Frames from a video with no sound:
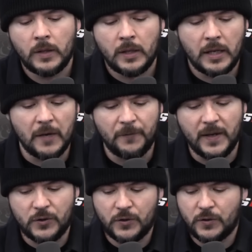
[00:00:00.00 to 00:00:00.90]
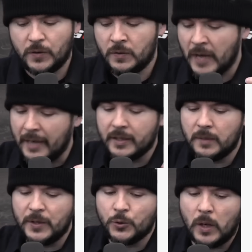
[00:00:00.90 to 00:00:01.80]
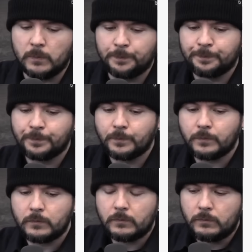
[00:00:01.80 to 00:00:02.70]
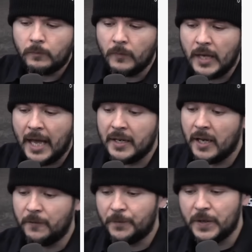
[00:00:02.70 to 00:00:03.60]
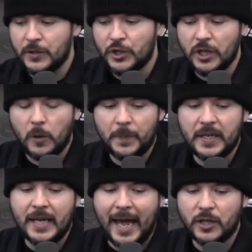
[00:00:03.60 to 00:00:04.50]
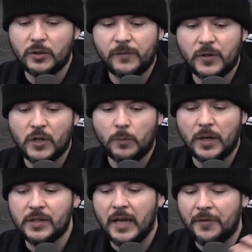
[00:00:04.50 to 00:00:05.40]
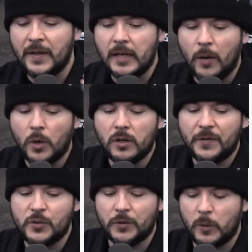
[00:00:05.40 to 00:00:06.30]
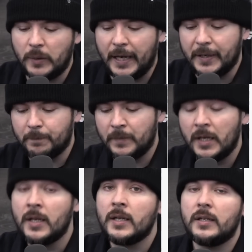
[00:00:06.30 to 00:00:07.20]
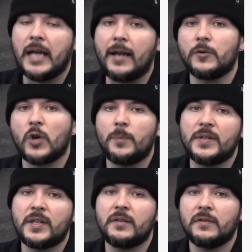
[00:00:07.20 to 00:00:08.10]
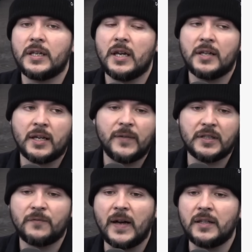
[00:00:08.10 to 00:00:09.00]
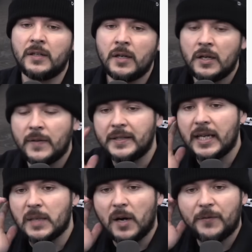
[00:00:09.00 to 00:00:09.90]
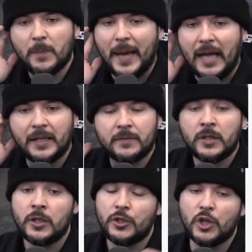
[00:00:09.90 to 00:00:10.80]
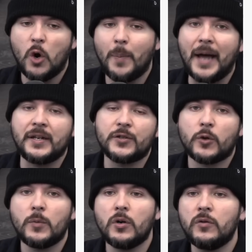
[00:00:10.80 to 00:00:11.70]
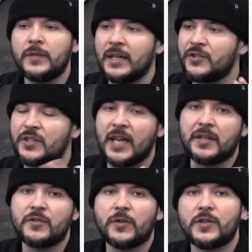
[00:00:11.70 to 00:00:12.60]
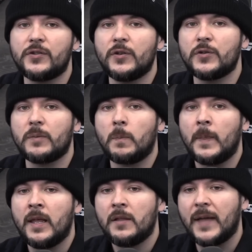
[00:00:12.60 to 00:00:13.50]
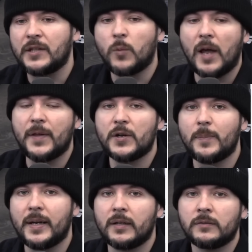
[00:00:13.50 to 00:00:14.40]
If it's not going to be Trump, and if the GOP actually, for some reason, I think, I wonder if this is what they're planning. Donald Trump is con- a convicted felon. They take him off the ballot. Joe Biden is removed, and it's DeSantis versus Newsom. That's why they're debating.